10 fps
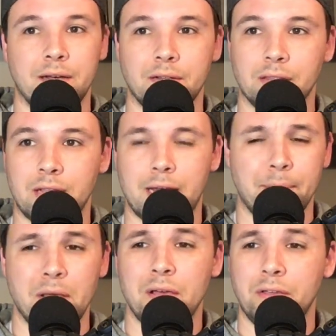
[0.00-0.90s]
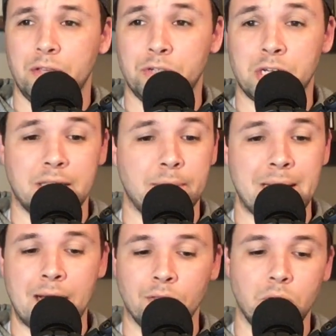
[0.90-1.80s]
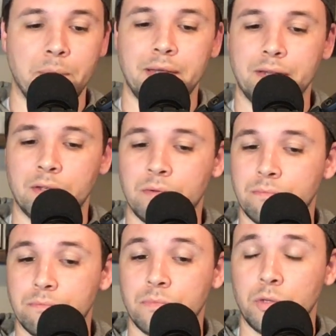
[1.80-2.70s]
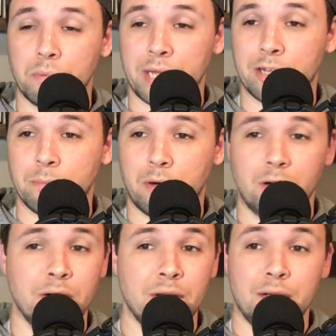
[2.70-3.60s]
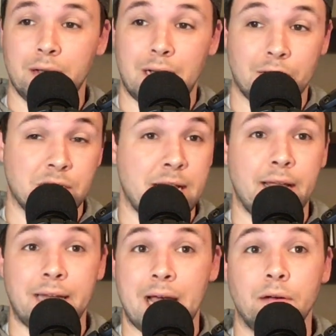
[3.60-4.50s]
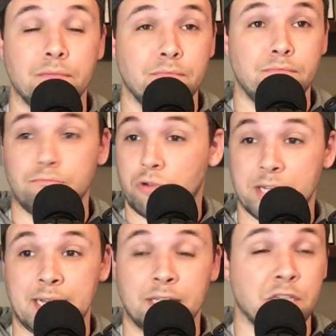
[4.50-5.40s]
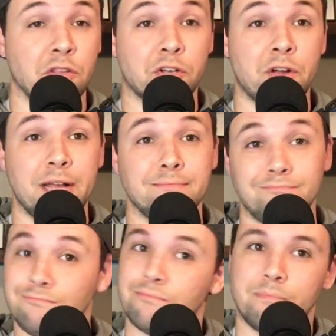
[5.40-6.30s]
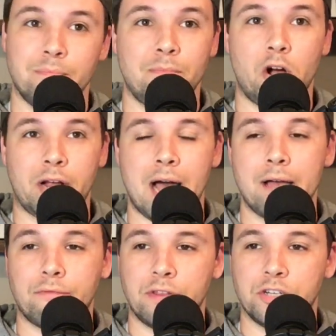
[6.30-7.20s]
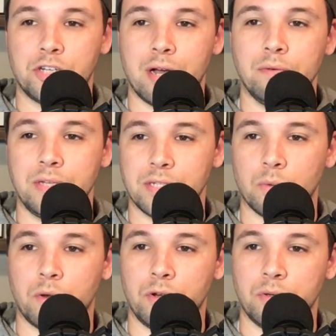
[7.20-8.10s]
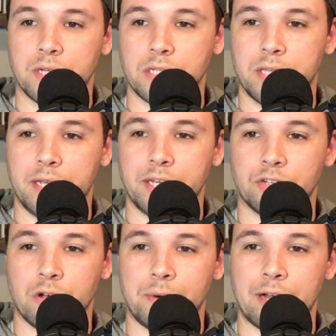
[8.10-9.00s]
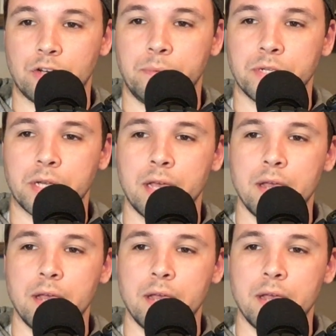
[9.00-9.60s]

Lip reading: lineup. You shut them down a little bit. You played good ball. I'll say it now. Bryce Hensley looked great. Our guy, friend of the show. He's the one who does the intro and outro music.